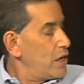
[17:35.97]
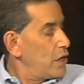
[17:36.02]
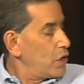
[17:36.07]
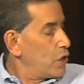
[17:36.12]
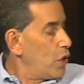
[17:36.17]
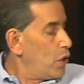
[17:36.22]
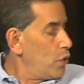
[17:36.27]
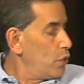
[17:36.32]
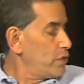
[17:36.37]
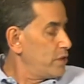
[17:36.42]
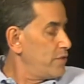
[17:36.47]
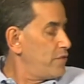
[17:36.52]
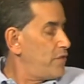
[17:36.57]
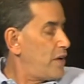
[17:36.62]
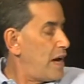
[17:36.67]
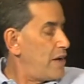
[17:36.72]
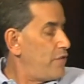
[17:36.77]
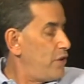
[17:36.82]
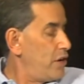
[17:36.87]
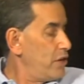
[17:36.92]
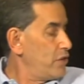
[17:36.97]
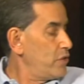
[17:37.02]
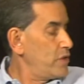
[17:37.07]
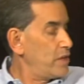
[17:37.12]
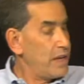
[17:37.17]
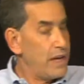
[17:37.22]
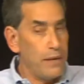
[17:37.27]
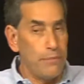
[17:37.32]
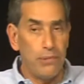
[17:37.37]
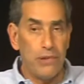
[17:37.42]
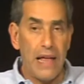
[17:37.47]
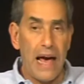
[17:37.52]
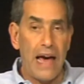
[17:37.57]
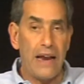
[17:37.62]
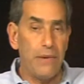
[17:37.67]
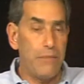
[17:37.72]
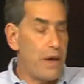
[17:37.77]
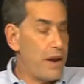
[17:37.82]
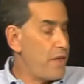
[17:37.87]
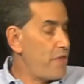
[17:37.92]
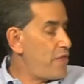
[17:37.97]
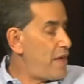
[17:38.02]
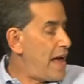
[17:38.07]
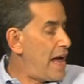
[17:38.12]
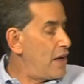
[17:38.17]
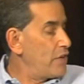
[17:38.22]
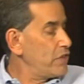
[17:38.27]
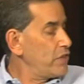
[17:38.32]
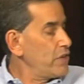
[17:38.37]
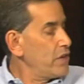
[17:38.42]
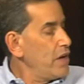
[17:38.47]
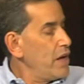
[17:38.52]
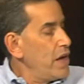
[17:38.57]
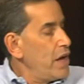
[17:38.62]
gold at 500, and platinum at 1,000,